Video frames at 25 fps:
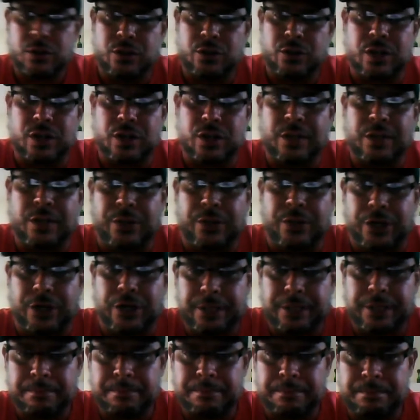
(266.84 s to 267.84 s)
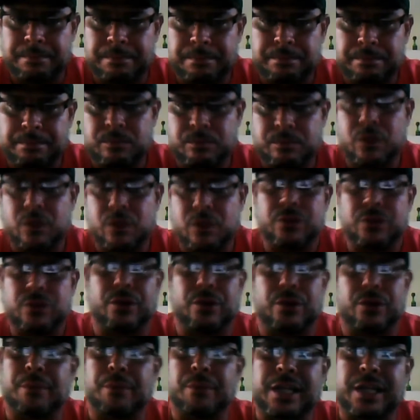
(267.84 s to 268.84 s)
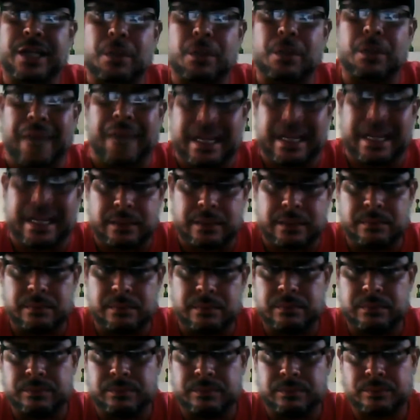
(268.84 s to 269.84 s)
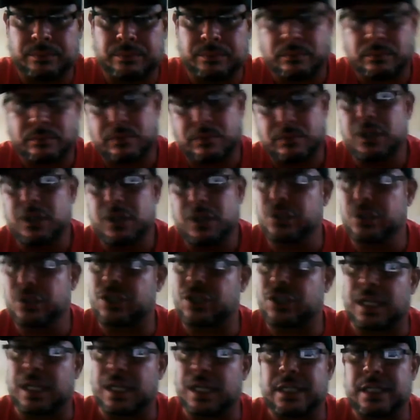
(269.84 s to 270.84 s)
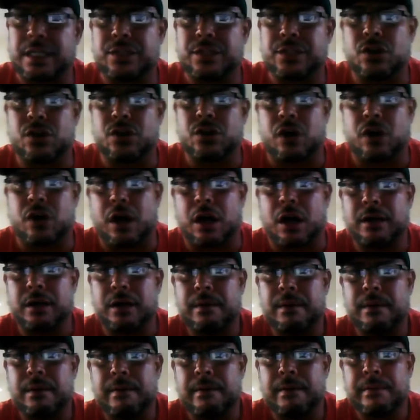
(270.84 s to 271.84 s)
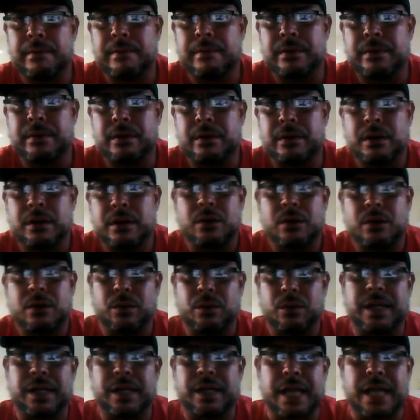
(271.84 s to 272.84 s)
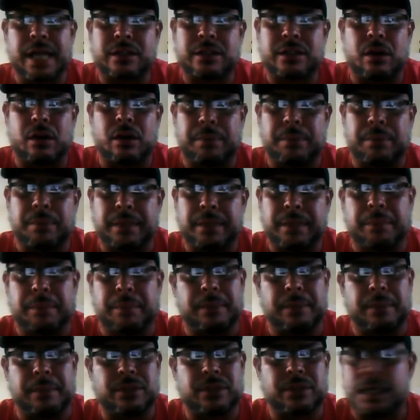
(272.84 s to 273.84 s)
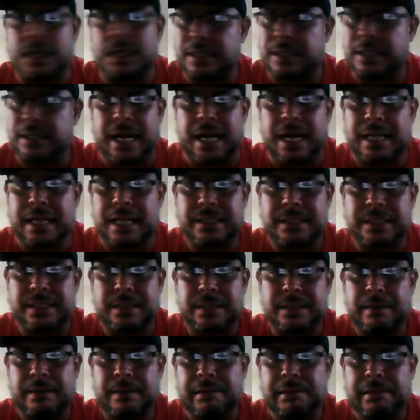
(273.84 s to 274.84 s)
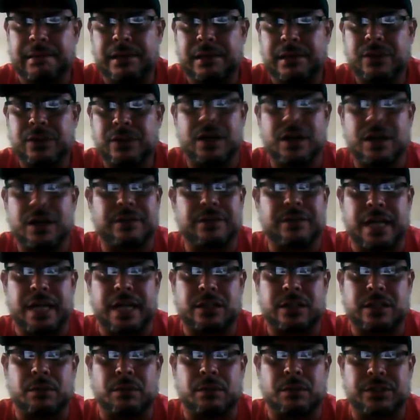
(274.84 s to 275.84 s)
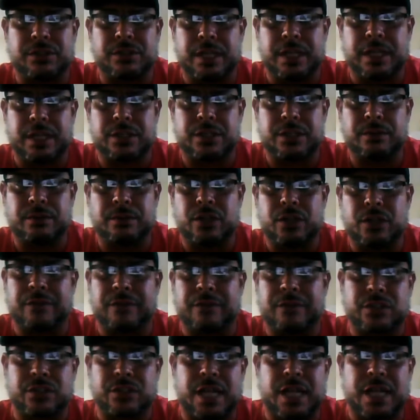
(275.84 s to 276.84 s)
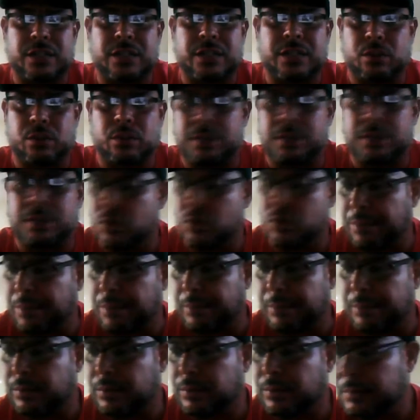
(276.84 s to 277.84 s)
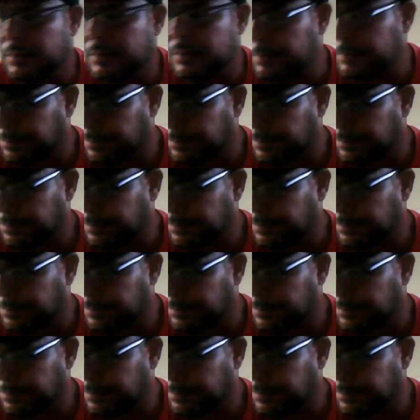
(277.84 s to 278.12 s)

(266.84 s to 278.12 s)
You don't get dirty. You don't break your back. You're chilling in your car with nice company. People are nice. You have a nice conversation. You have the chance to meet new people,